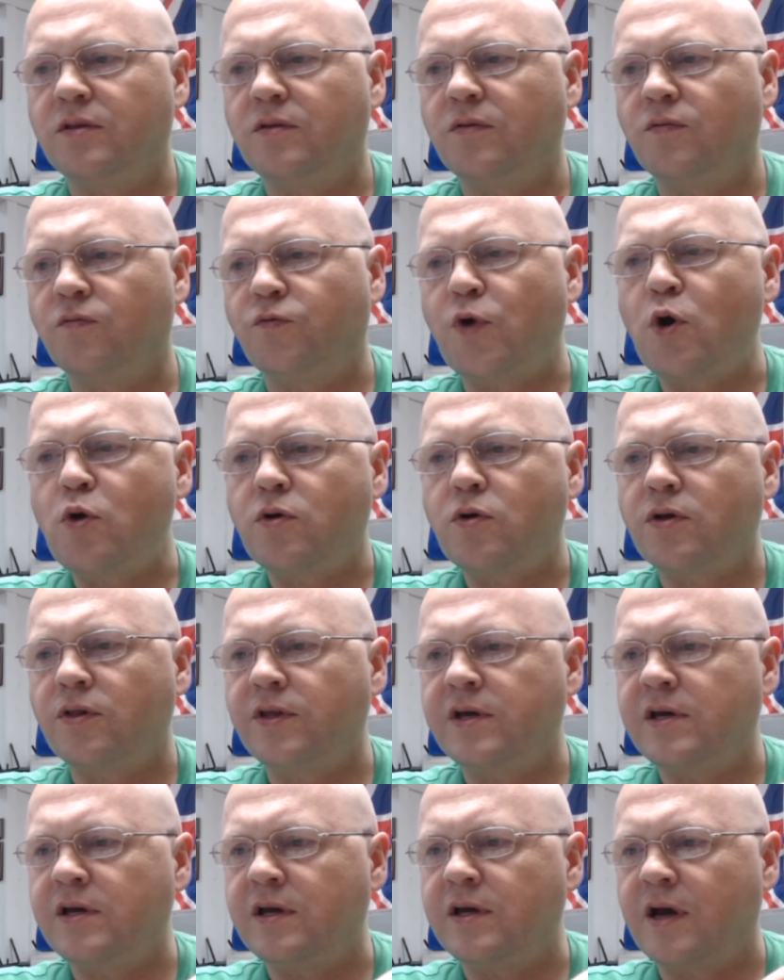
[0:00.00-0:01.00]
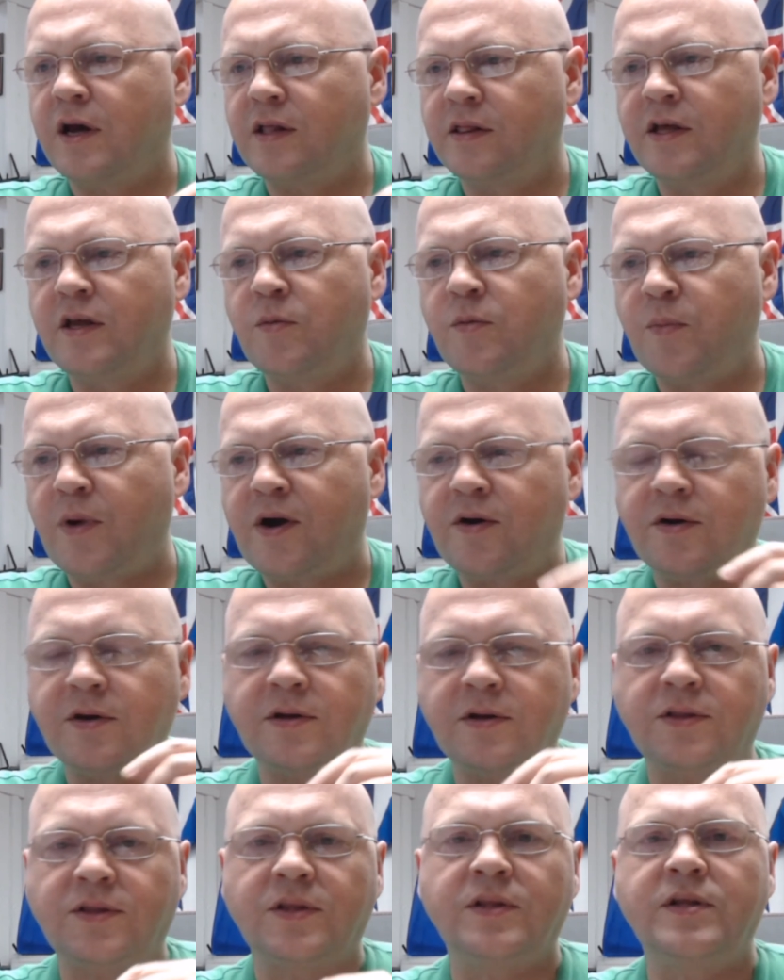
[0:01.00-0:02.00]
Vocally, Lynn
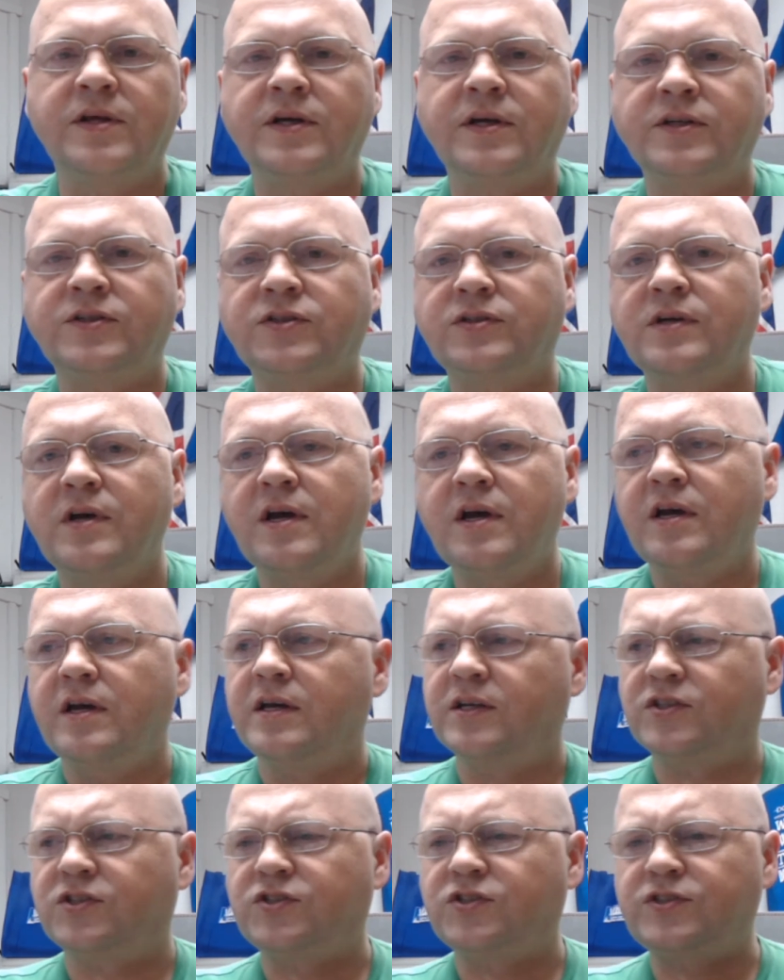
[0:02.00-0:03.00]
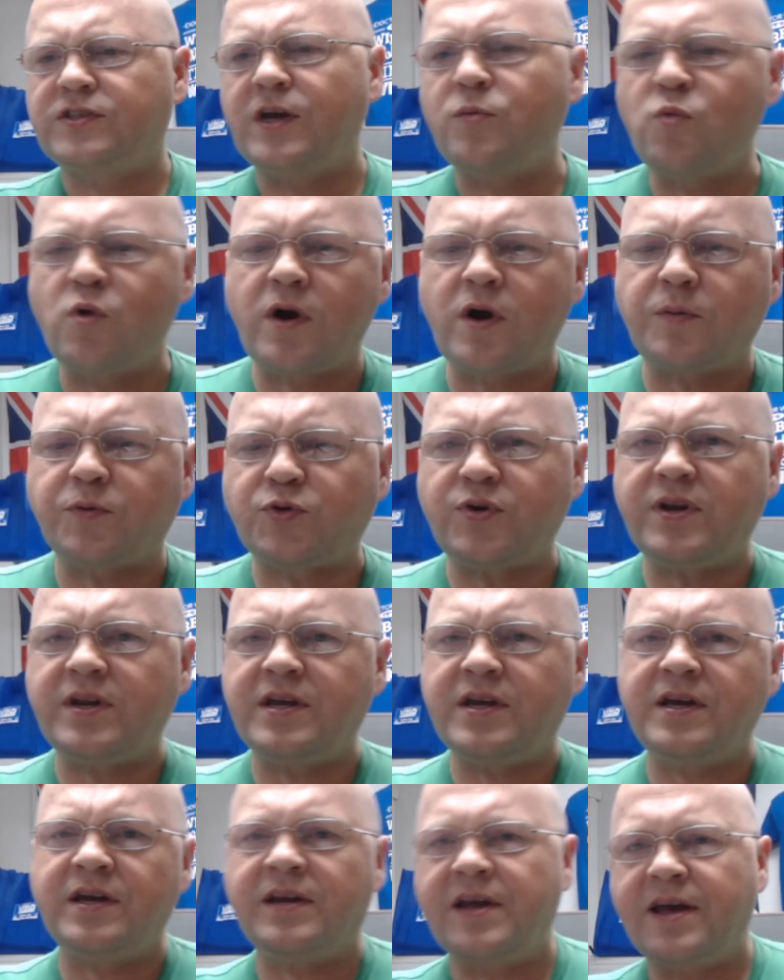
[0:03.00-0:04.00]
Meredith in this is somewhere between
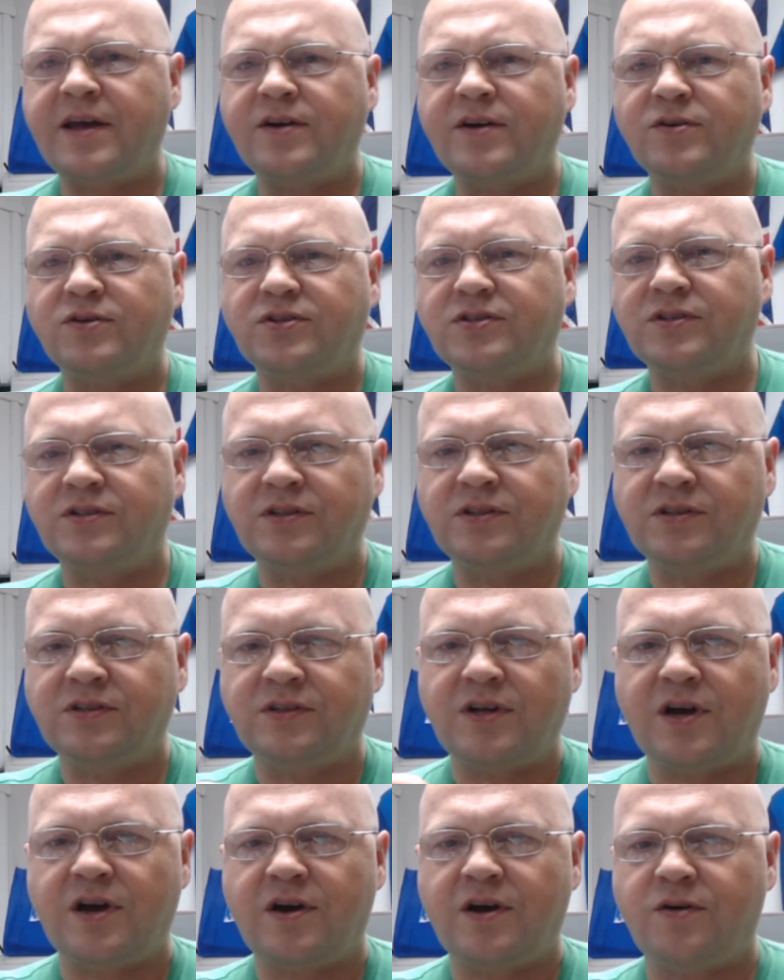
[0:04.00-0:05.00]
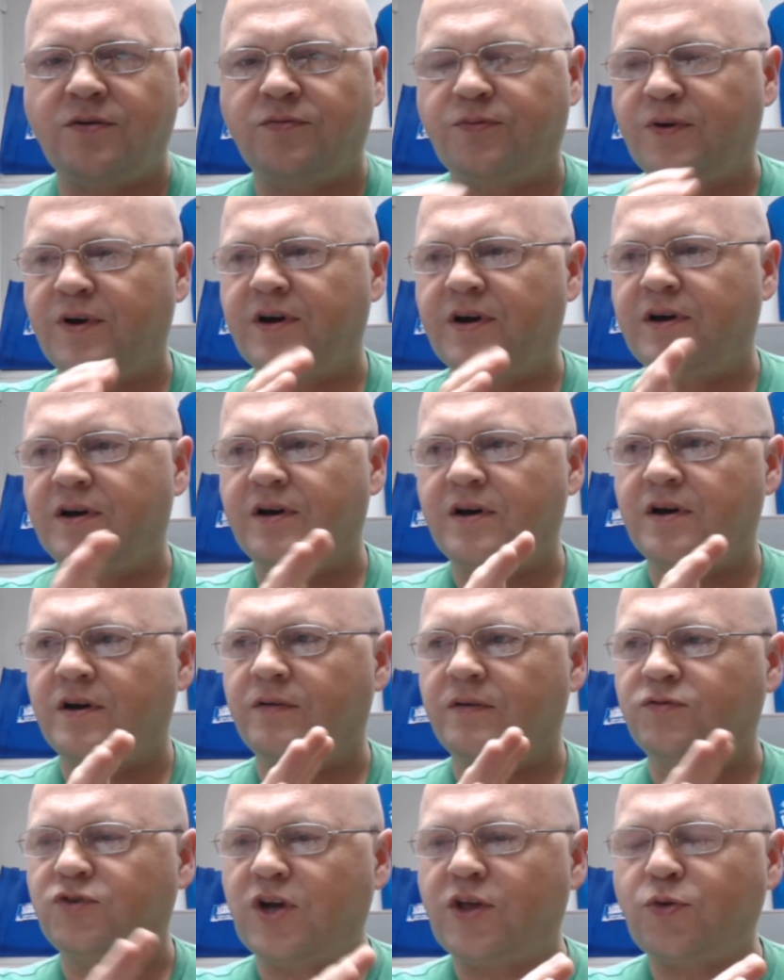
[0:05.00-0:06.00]
Ian Anderson
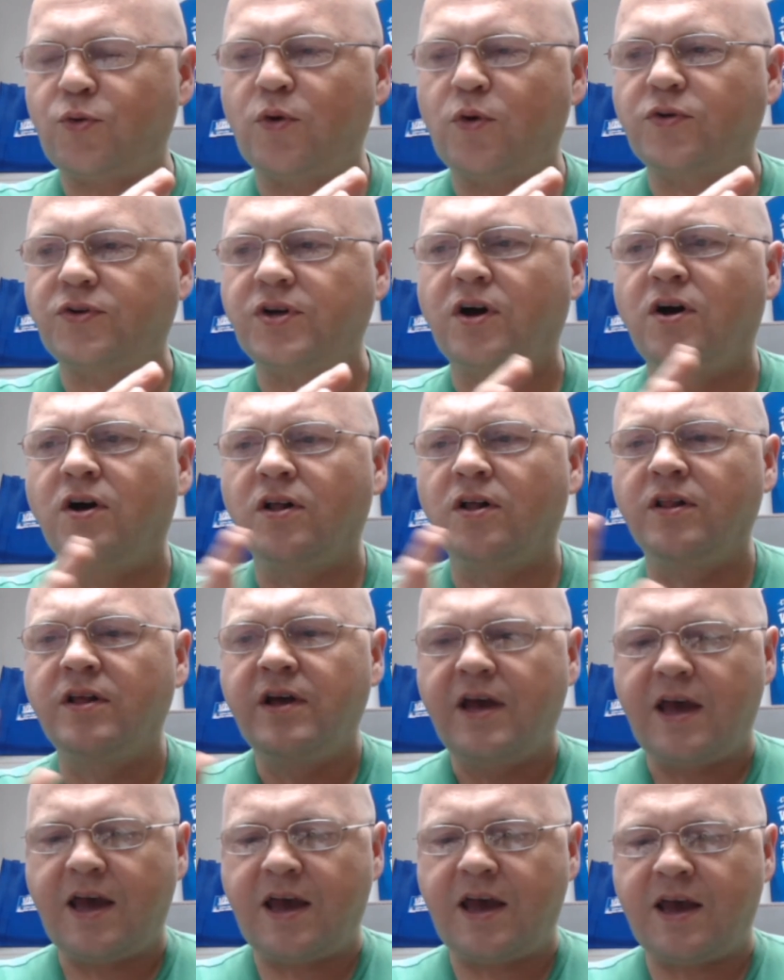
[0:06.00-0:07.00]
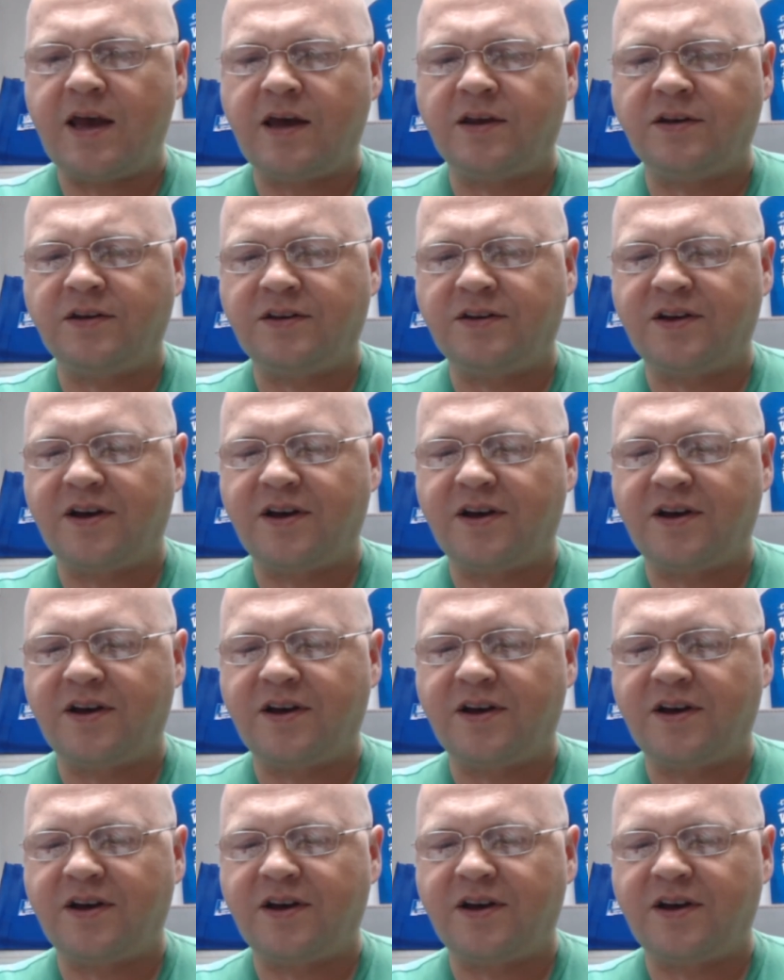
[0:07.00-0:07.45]
of Jethro Tull and